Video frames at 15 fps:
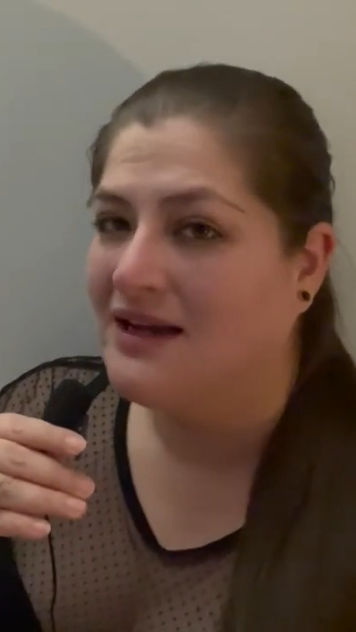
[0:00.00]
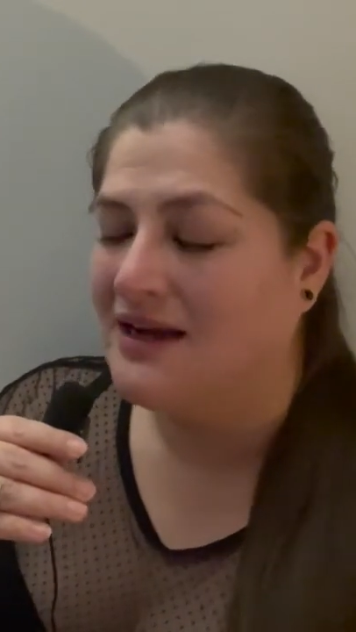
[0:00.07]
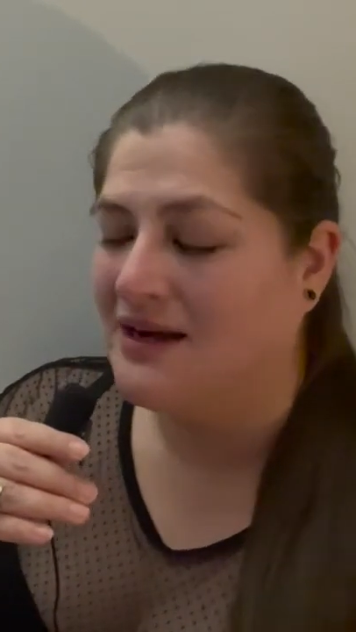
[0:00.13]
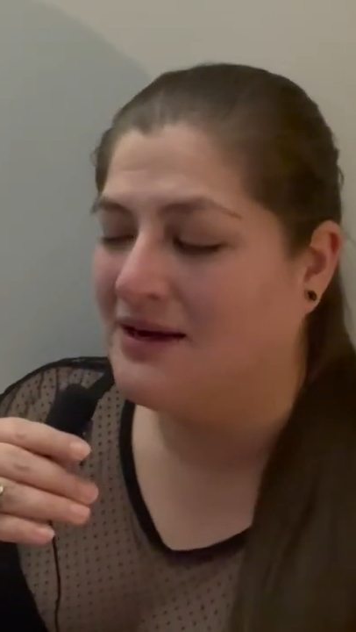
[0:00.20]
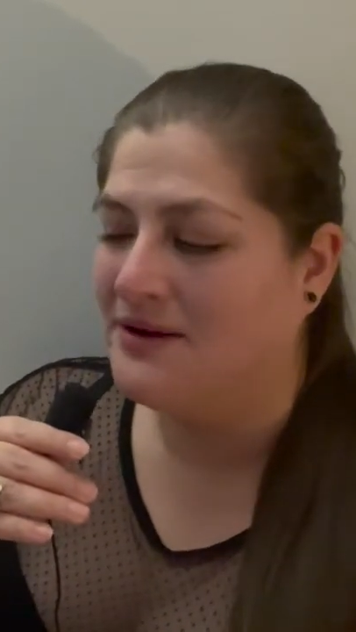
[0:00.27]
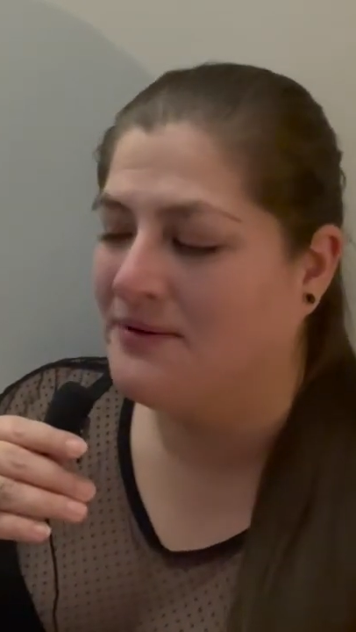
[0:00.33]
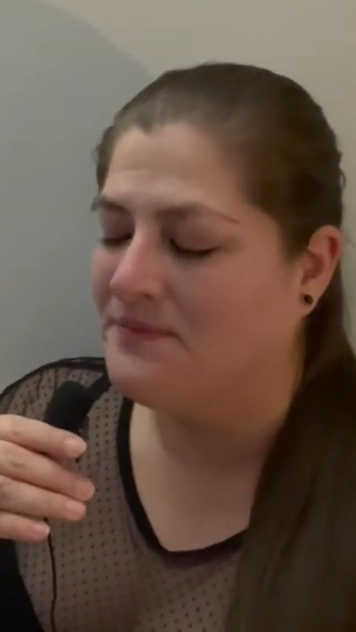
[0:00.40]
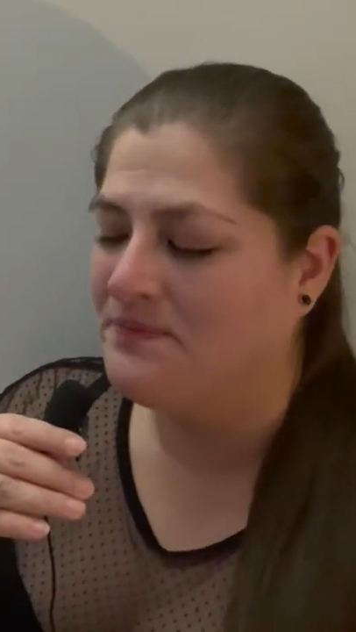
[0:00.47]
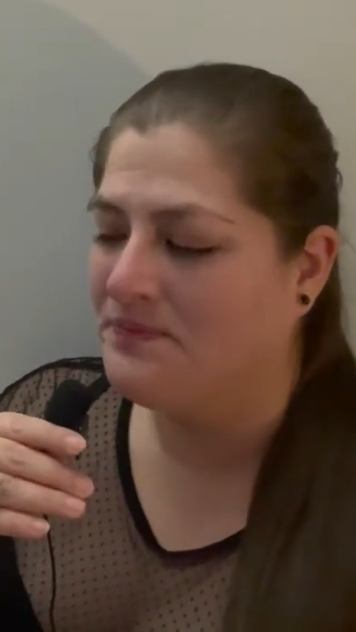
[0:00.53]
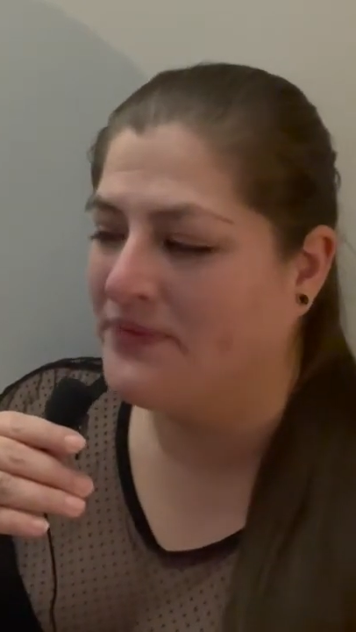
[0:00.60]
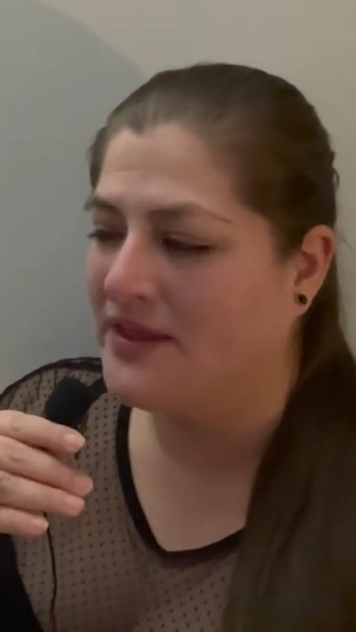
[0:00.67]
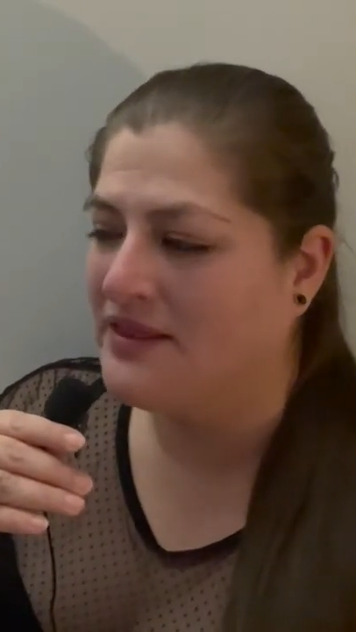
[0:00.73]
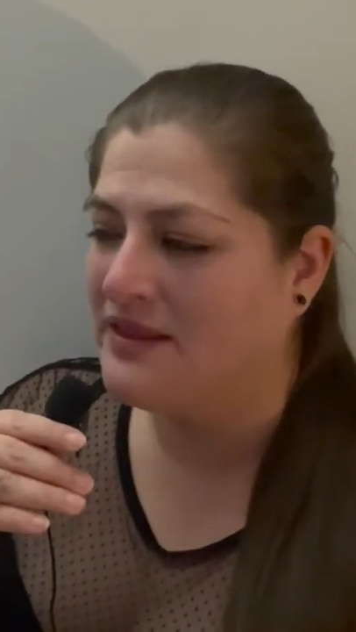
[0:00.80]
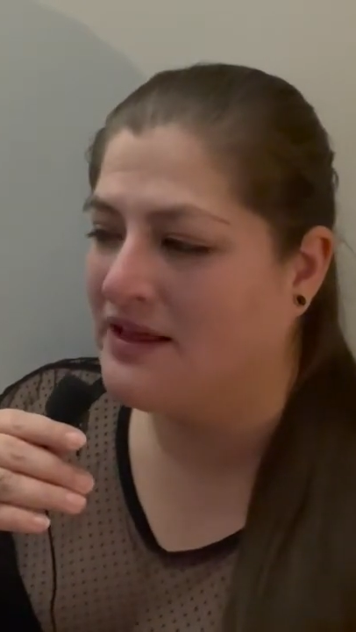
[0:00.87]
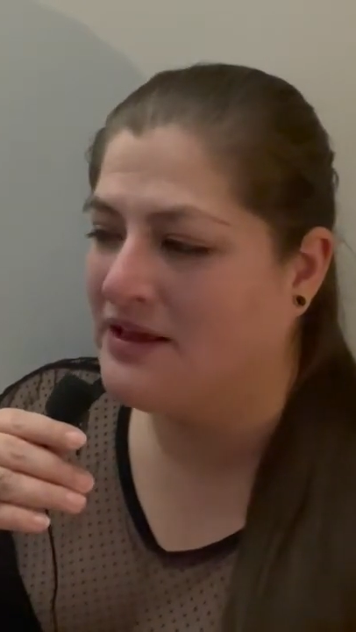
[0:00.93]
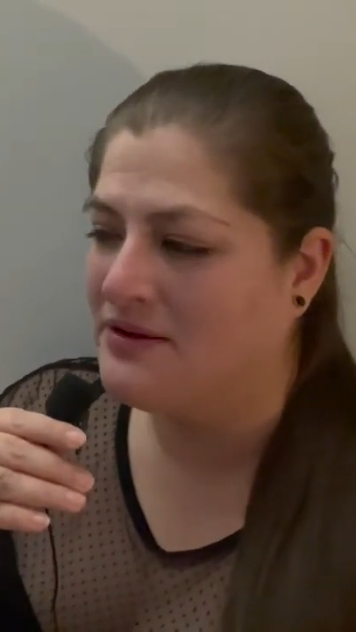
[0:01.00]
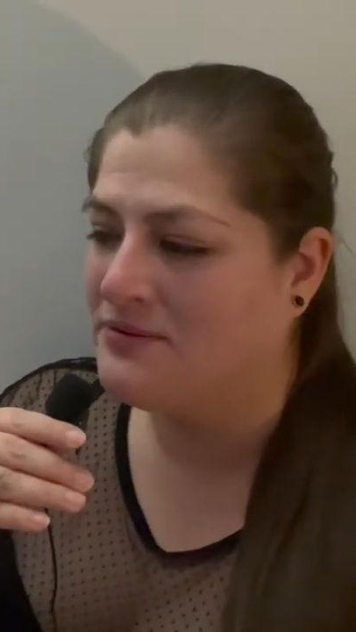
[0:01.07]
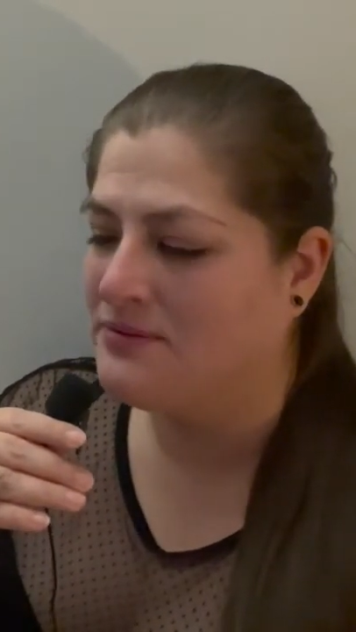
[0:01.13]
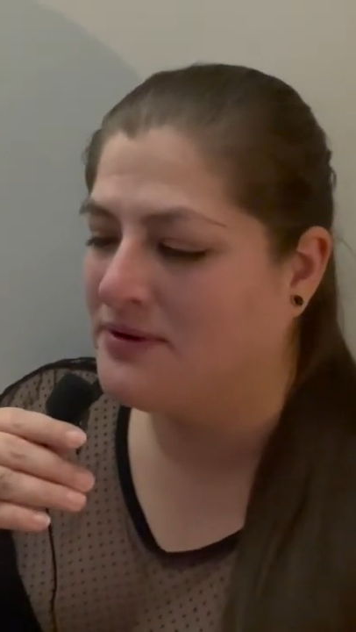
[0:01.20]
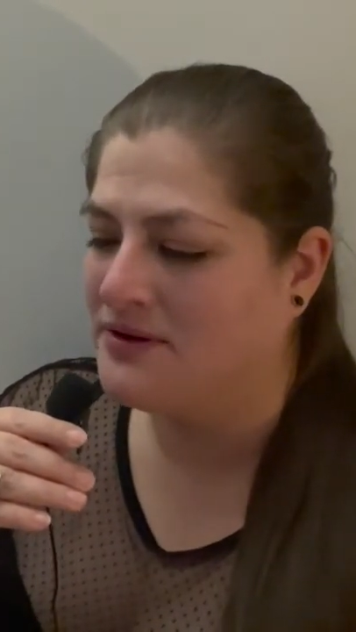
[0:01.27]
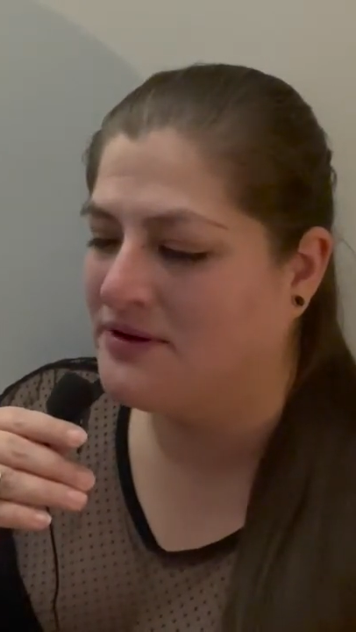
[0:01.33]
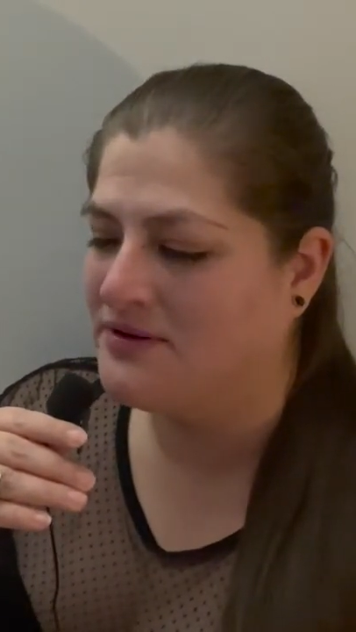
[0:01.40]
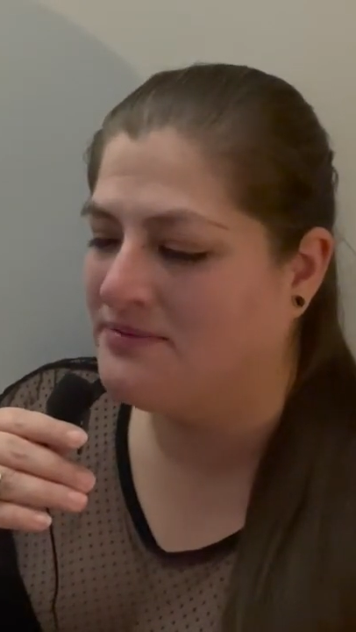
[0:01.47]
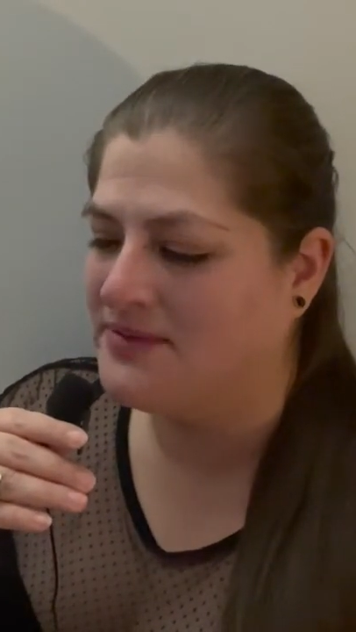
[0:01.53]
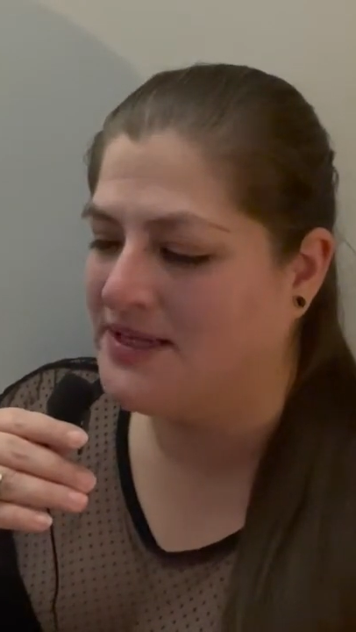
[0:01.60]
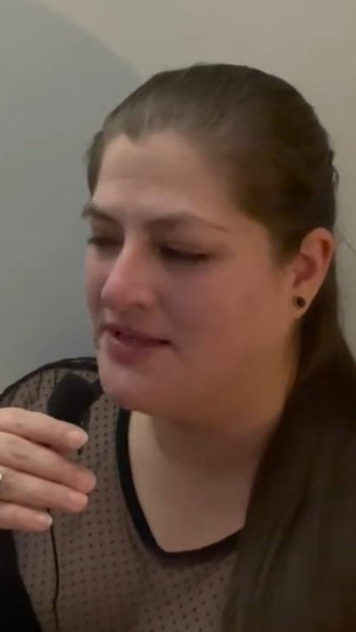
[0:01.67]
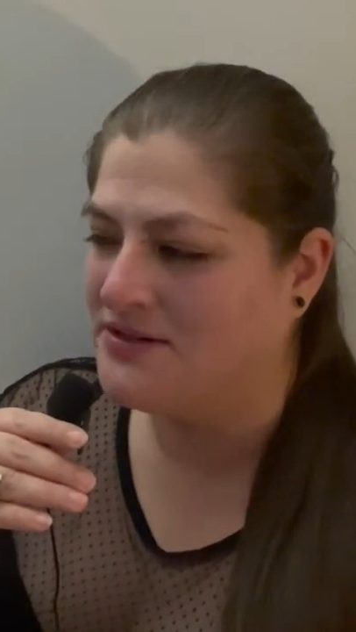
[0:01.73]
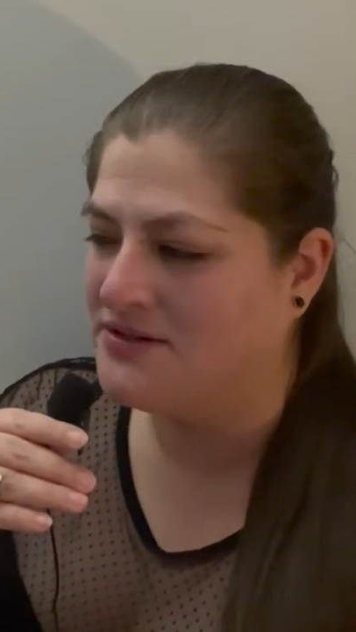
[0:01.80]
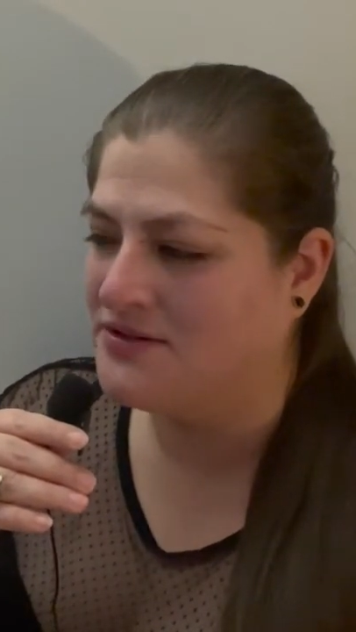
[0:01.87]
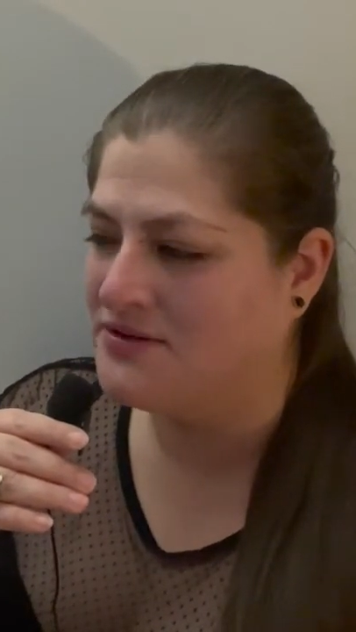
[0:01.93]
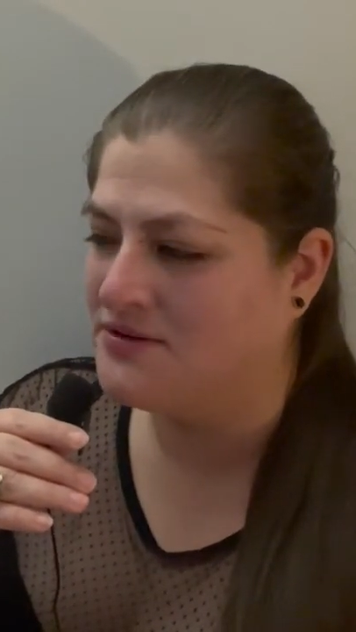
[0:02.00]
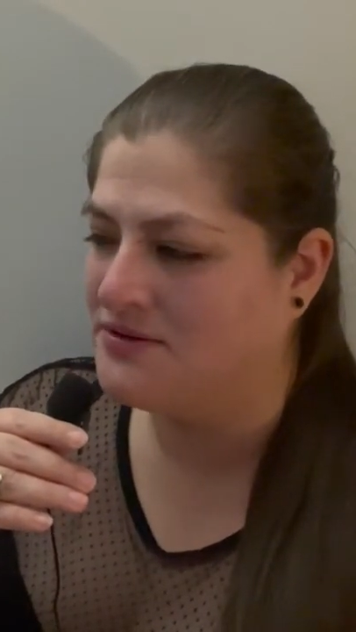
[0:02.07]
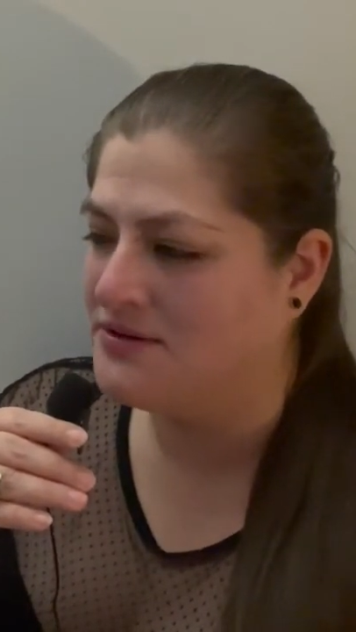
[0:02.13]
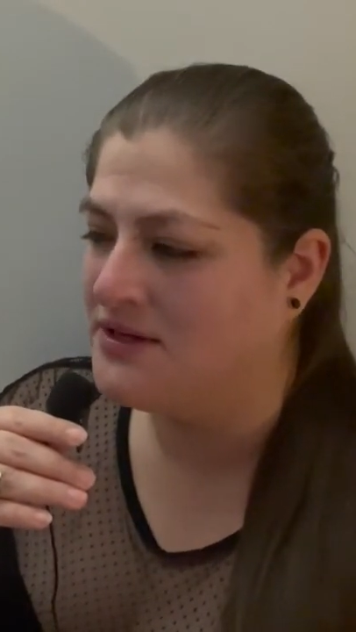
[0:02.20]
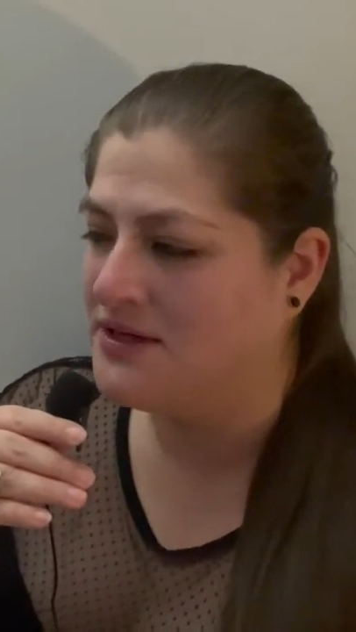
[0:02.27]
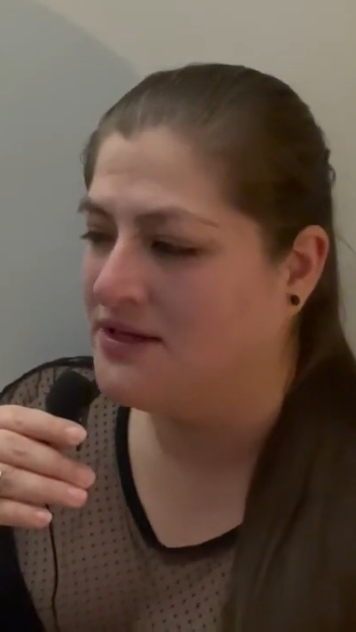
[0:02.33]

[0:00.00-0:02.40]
And they wanted me to